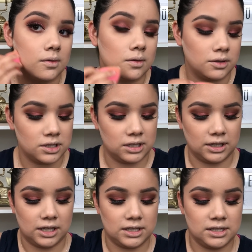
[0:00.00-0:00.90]
And just
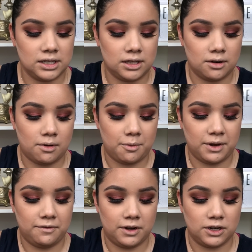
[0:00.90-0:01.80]
let that sit there while
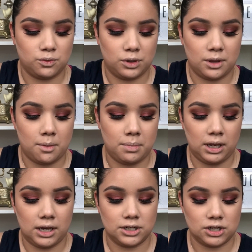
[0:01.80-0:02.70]
we finish with
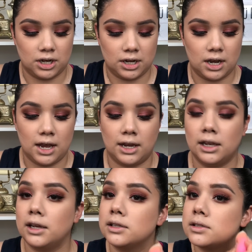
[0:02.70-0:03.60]
blush and
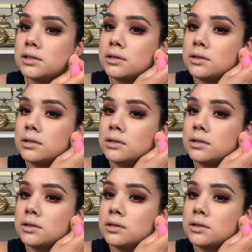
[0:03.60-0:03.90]
highlight.